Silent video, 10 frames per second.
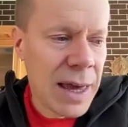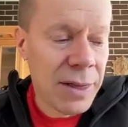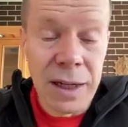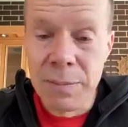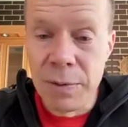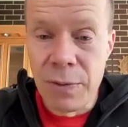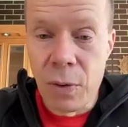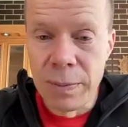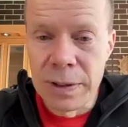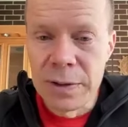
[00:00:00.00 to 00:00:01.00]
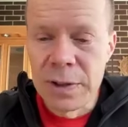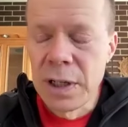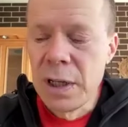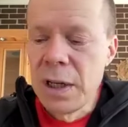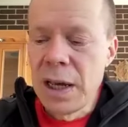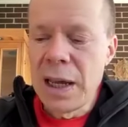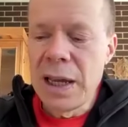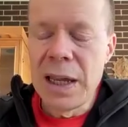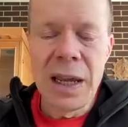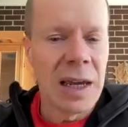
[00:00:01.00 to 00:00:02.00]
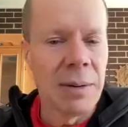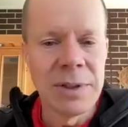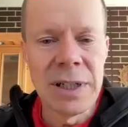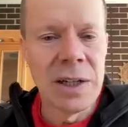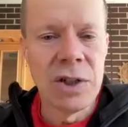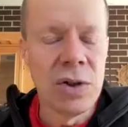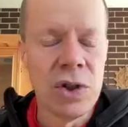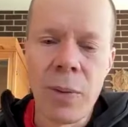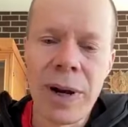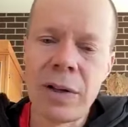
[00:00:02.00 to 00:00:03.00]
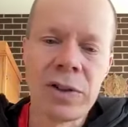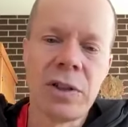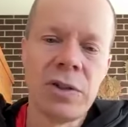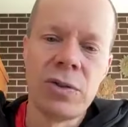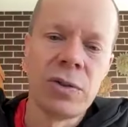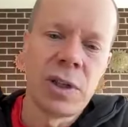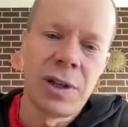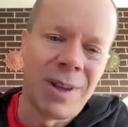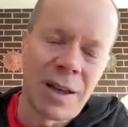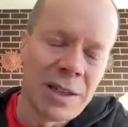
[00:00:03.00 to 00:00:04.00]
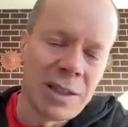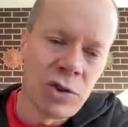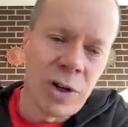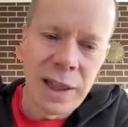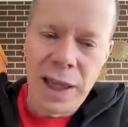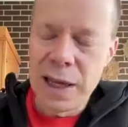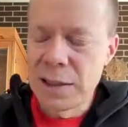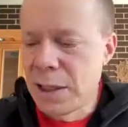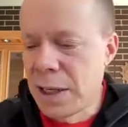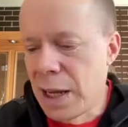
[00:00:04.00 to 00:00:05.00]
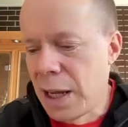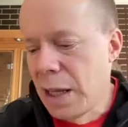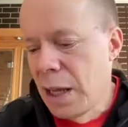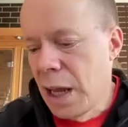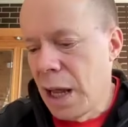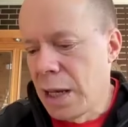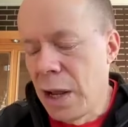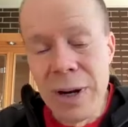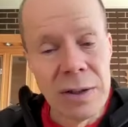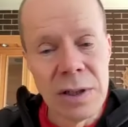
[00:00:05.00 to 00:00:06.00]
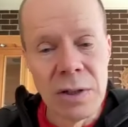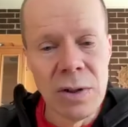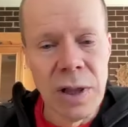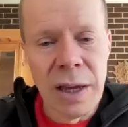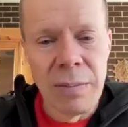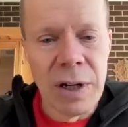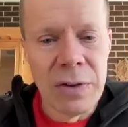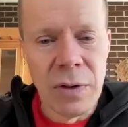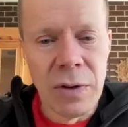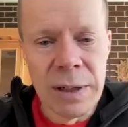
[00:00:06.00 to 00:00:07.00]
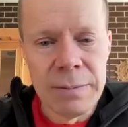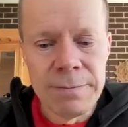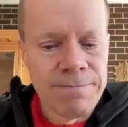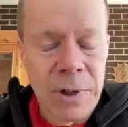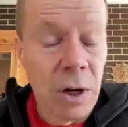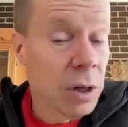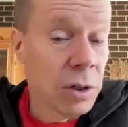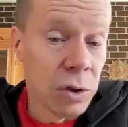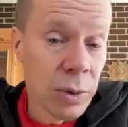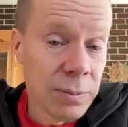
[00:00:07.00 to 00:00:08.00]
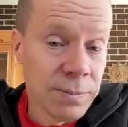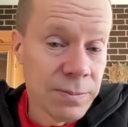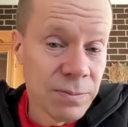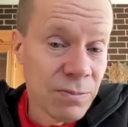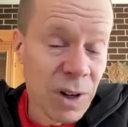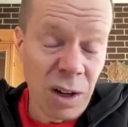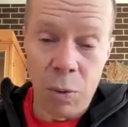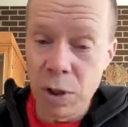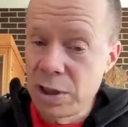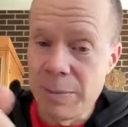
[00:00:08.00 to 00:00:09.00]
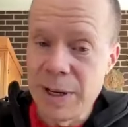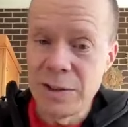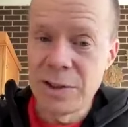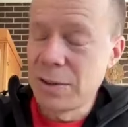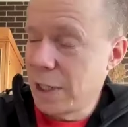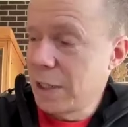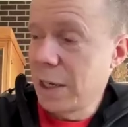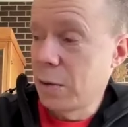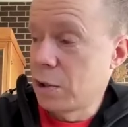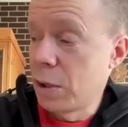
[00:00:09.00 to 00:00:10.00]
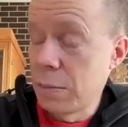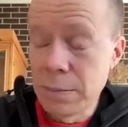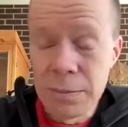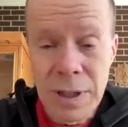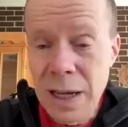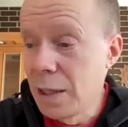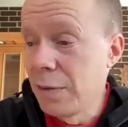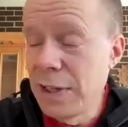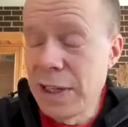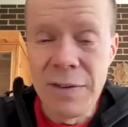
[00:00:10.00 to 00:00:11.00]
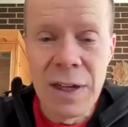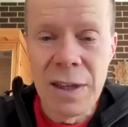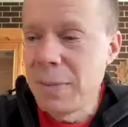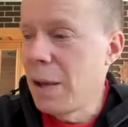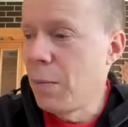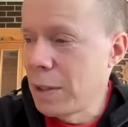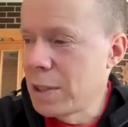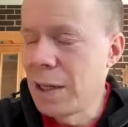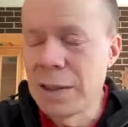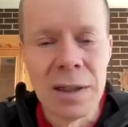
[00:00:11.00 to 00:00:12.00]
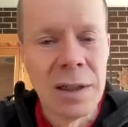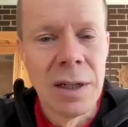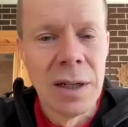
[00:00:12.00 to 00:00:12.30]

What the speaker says: athletic performance. It comes down to you. No one else can do like I trained legs today, and no one else can do the leg press for me. I've got to do it. I can watch someone else do it and say, yeah, good job. Yeah, you're lifting heavier than me. Well done.